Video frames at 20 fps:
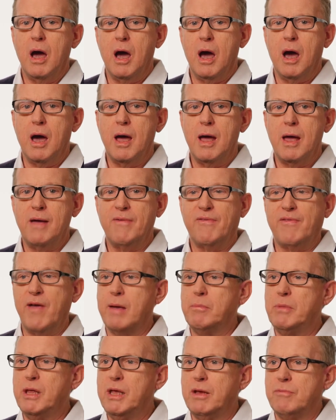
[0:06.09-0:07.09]

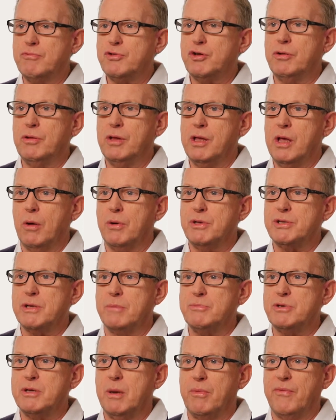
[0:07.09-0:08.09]
Family certainly always
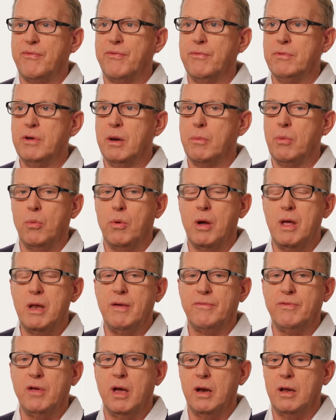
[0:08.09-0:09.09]
comes number one.
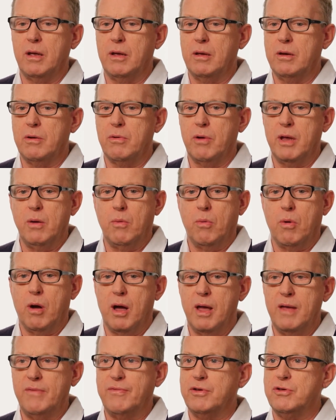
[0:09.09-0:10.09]
I've got a great
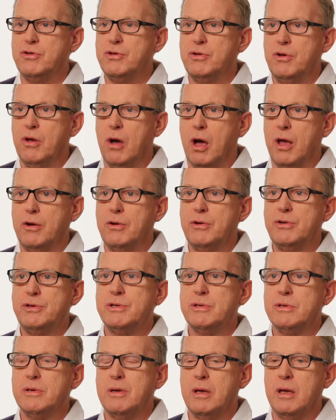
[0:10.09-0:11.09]
wife and two
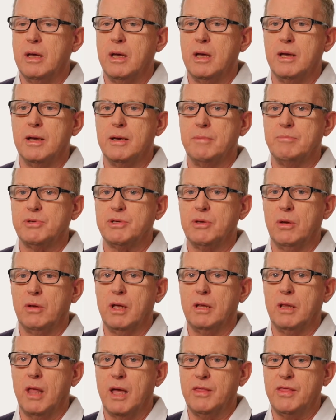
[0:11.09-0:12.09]
daughters, so
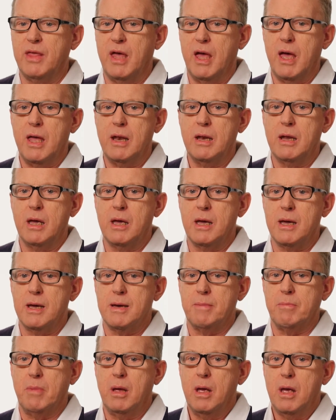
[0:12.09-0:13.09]
I like that.
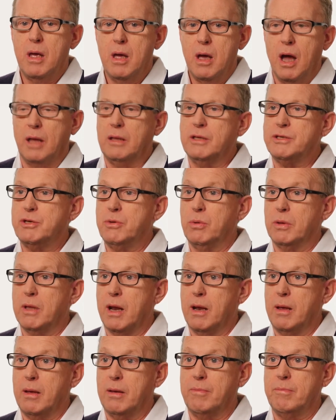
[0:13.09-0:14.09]
I listen to a lot
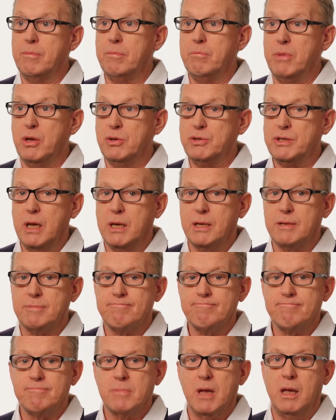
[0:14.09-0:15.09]
of music,
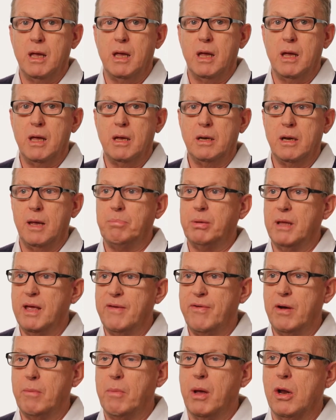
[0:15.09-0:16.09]
and I play a
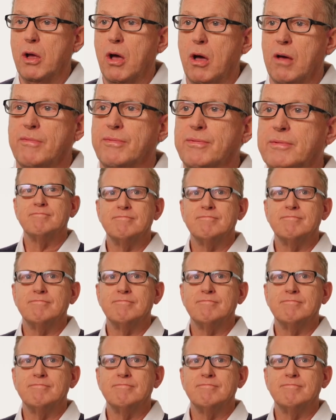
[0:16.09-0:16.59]
fair amount of golf.